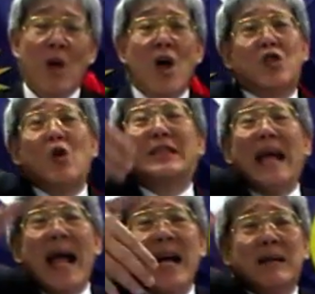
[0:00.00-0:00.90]
So
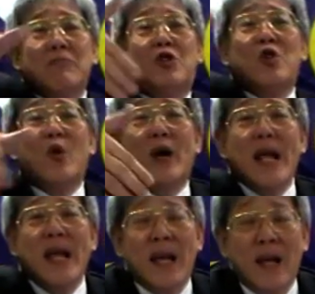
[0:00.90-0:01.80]
dagger some
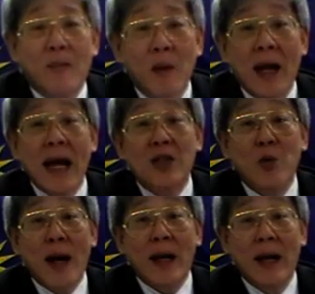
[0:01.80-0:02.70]
jewelry. Guess
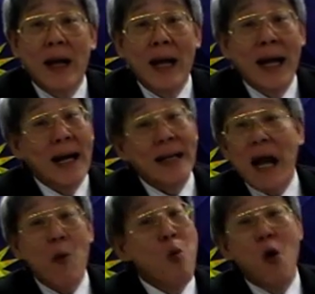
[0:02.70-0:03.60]
what?
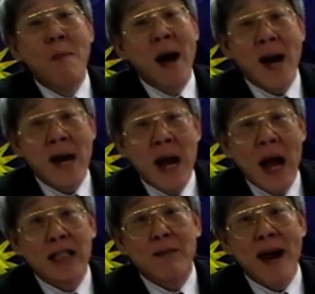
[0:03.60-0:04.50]
That woman
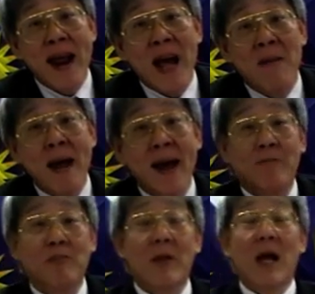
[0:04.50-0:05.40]
has married another man.
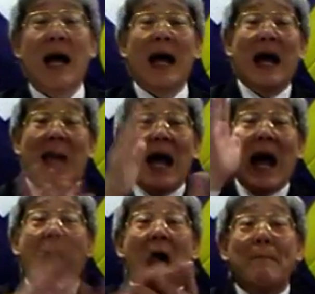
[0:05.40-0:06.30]

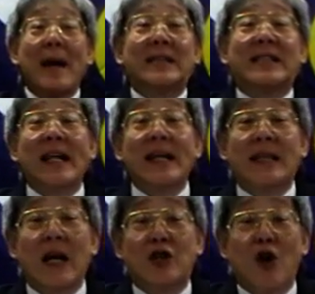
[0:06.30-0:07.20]
Habis
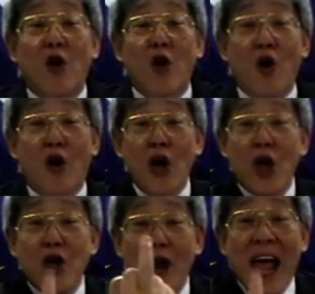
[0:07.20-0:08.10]
cerita Jolo,
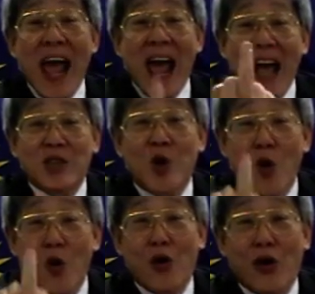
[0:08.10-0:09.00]
you're an
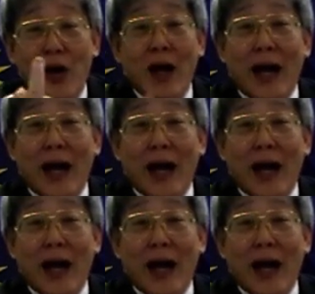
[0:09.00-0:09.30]
asshole.